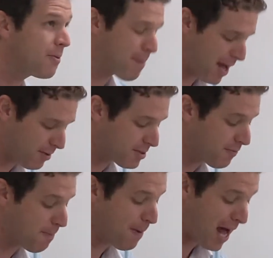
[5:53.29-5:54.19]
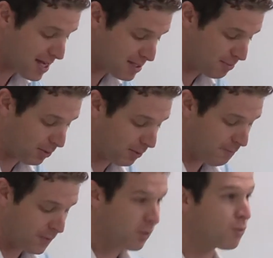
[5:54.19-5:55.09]
the bounds of the possible
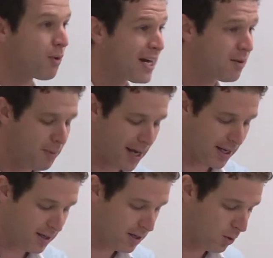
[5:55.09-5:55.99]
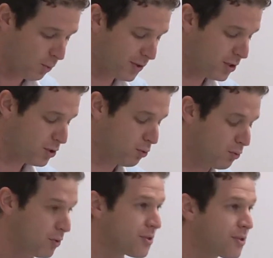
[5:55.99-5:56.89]
right away with the
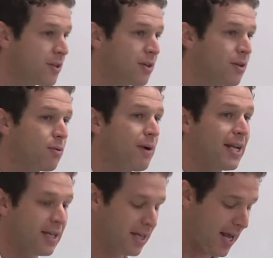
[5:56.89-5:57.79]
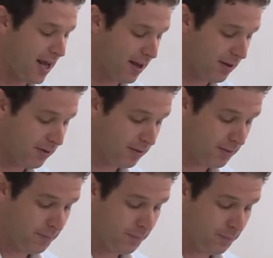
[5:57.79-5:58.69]
tools ready at hand.
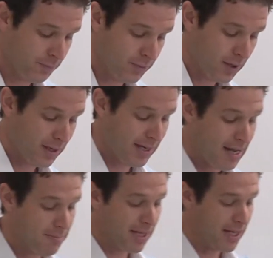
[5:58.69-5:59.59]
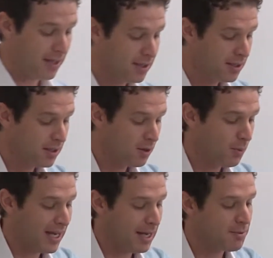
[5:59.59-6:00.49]
Namely,
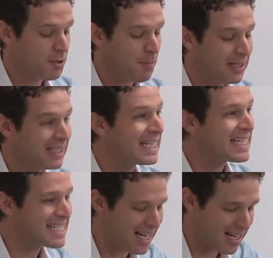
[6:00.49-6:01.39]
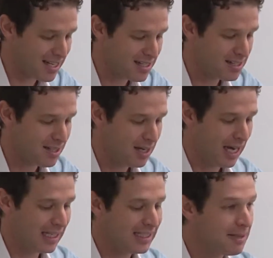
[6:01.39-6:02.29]
we aim to politicize
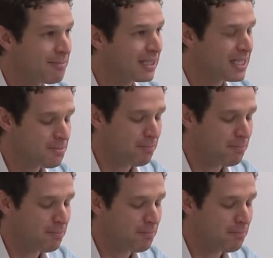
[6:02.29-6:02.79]
a limitless